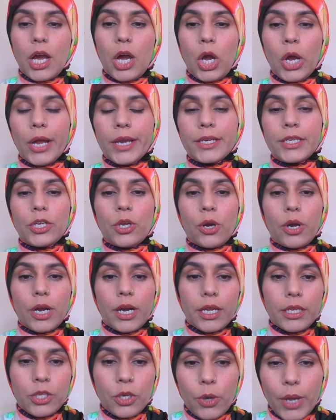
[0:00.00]
on
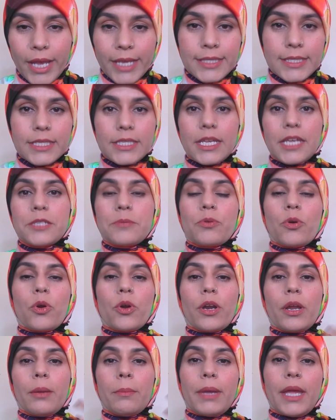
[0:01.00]
your exercise
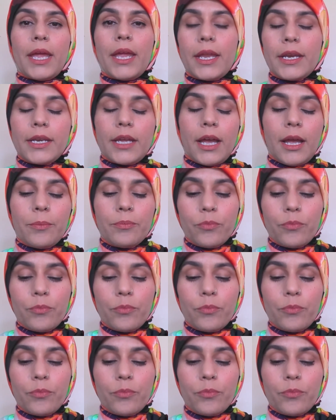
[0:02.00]
program, and